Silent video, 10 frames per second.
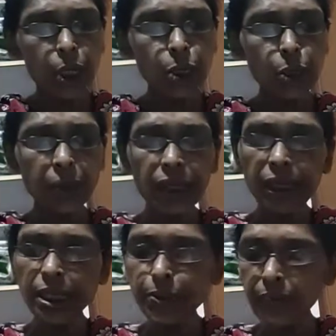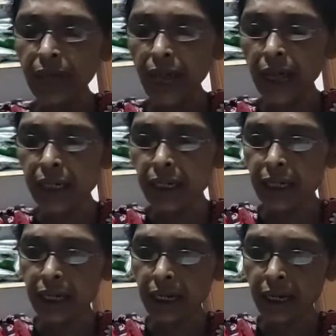So with this, I
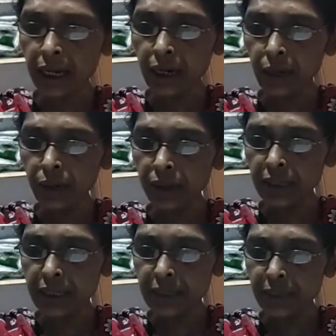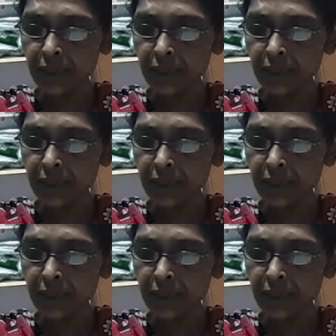conclude these